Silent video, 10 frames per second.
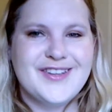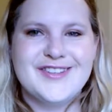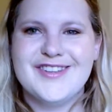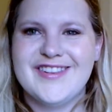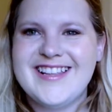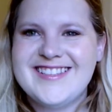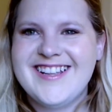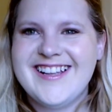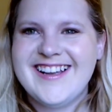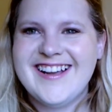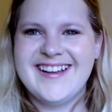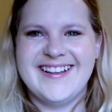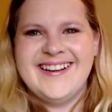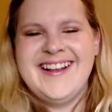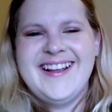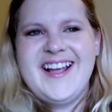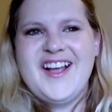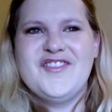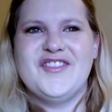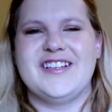So that's all I got
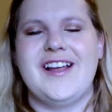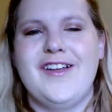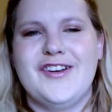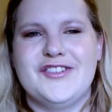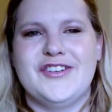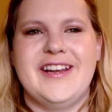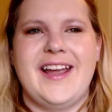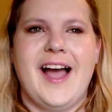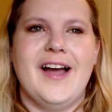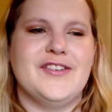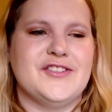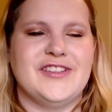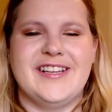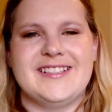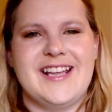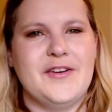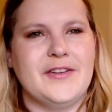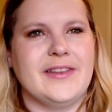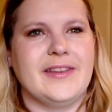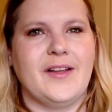for Dollar Tree. I was really excited
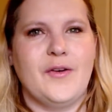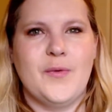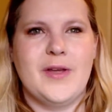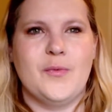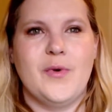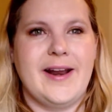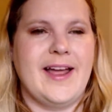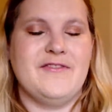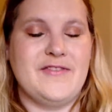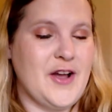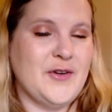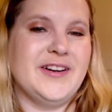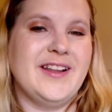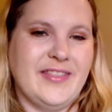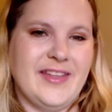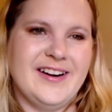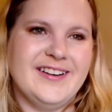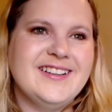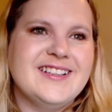with what I found there.